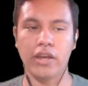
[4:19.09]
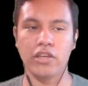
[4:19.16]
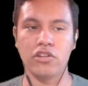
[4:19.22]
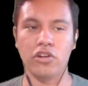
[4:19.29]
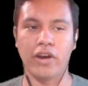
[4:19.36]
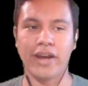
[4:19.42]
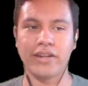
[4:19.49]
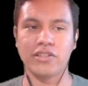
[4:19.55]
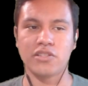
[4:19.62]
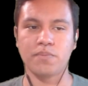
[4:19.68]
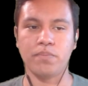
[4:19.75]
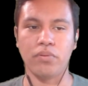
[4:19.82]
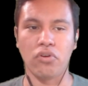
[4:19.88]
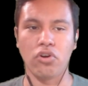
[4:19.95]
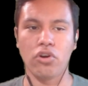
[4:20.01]
at its
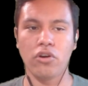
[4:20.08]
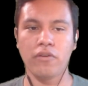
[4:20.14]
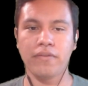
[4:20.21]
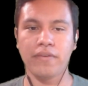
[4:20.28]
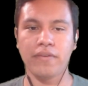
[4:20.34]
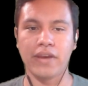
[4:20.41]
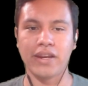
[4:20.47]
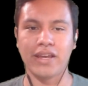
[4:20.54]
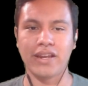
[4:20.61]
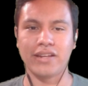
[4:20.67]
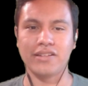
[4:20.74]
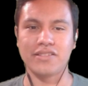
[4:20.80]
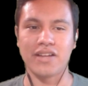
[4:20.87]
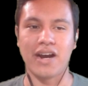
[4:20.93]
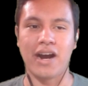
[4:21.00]
birth and at
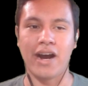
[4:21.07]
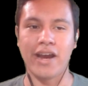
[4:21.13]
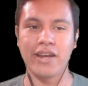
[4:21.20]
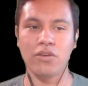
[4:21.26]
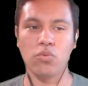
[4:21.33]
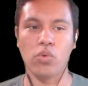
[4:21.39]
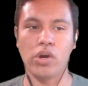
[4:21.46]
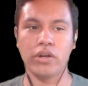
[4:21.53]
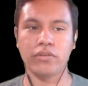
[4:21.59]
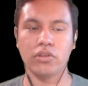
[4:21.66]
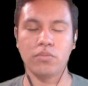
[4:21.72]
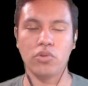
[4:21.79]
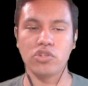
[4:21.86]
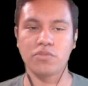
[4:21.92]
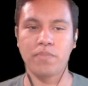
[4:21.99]
its height, one of
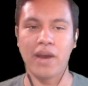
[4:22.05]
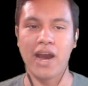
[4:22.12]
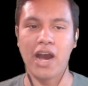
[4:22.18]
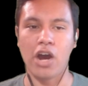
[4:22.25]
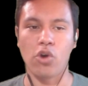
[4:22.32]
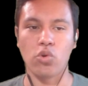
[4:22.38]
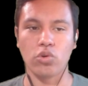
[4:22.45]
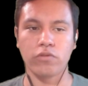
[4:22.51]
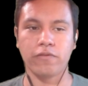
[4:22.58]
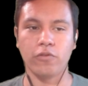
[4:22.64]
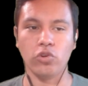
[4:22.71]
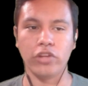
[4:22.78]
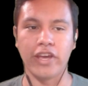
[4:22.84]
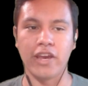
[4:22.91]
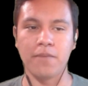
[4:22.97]
the most
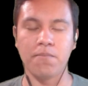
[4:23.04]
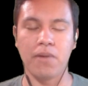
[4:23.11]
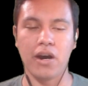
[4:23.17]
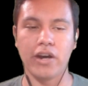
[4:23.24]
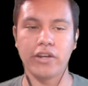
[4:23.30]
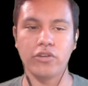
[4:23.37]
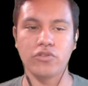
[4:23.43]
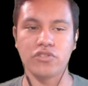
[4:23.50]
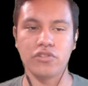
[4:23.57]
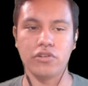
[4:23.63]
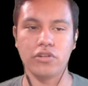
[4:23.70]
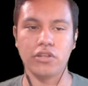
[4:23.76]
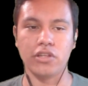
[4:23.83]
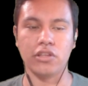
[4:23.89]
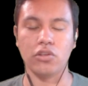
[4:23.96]
powerful empires
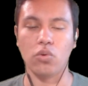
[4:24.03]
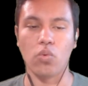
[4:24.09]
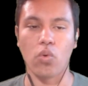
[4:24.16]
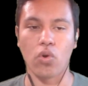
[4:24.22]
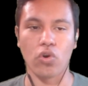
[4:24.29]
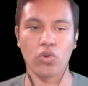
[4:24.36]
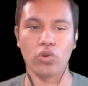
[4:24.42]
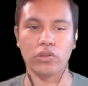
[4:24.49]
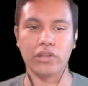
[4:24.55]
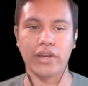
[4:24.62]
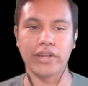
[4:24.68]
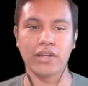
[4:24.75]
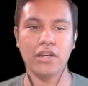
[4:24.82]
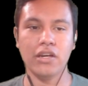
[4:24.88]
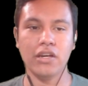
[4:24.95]
in the world.
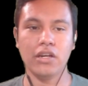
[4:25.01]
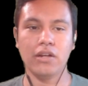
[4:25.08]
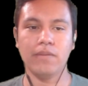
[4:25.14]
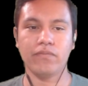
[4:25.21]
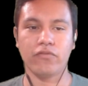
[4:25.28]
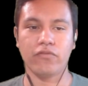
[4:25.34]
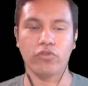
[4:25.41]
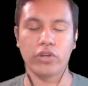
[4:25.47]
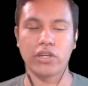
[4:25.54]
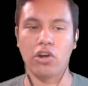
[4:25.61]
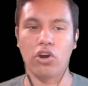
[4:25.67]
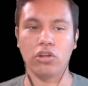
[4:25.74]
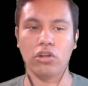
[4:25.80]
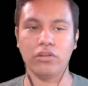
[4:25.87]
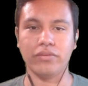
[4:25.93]
Like, freaking
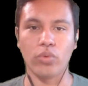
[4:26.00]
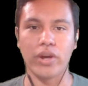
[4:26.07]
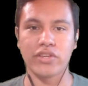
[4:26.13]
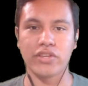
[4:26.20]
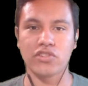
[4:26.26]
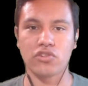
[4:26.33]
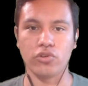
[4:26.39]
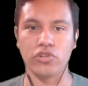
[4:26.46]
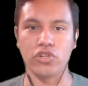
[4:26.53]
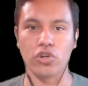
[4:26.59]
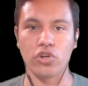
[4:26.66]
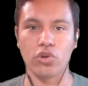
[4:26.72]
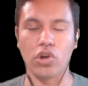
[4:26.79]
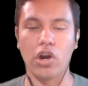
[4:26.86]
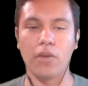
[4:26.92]
all of Western
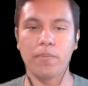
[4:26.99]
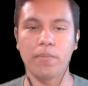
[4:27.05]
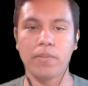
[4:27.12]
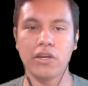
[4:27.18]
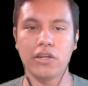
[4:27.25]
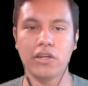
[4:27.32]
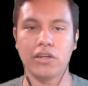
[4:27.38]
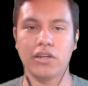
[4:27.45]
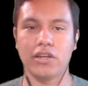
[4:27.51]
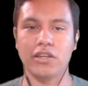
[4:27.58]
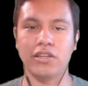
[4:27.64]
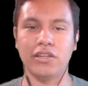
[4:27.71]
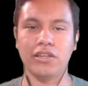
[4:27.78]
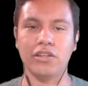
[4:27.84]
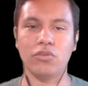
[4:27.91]
Europe.
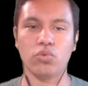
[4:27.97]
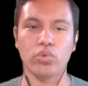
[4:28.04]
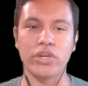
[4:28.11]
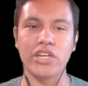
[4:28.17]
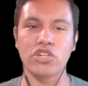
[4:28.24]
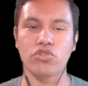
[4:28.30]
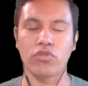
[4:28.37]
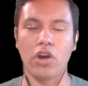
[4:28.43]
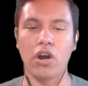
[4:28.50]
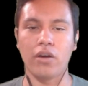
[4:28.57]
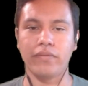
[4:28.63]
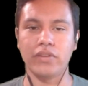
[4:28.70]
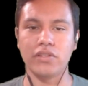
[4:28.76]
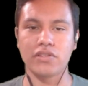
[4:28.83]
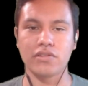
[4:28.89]
It reached,
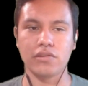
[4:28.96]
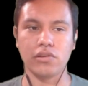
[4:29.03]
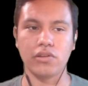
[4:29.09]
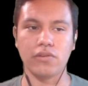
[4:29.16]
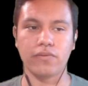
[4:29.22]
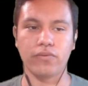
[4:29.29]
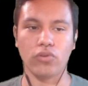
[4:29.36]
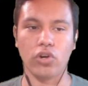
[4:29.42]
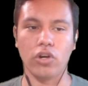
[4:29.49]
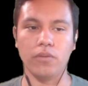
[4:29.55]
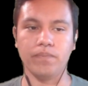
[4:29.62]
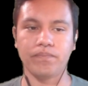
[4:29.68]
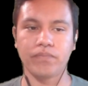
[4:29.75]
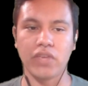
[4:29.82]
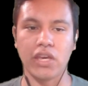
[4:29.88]
obviously,
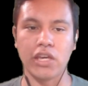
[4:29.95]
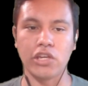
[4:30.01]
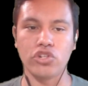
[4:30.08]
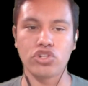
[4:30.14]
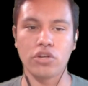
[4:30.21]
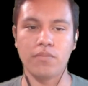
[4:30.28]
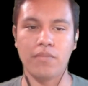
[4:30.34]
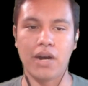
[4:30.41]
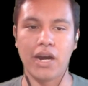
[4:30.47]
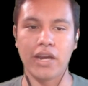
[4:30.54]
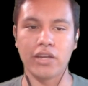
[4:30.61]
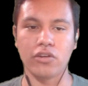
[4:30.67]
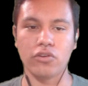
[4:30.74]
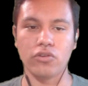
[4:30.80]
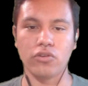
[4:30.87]
from Asia
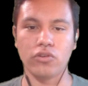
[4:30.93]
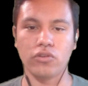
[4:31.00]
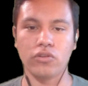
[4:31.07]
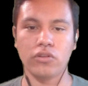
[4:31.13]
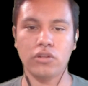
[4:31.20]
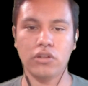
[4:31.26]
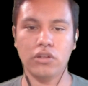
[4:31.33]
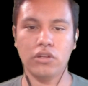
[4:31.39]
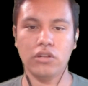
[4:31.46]
Minor,